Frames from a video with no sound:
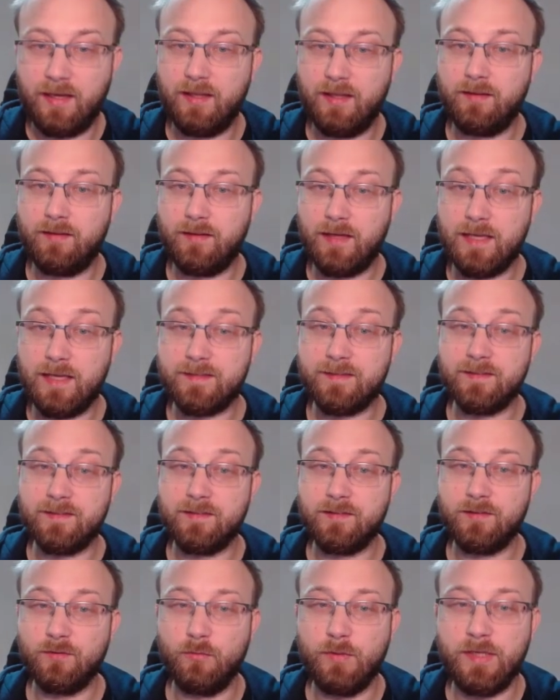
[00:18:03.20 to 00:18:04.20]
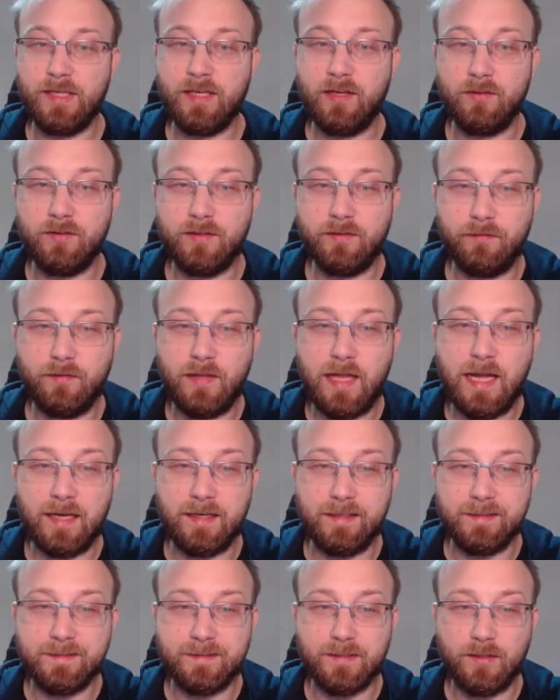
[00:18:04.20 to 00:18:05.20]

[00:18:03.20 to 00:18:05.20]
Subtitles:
And yes, we got the flag.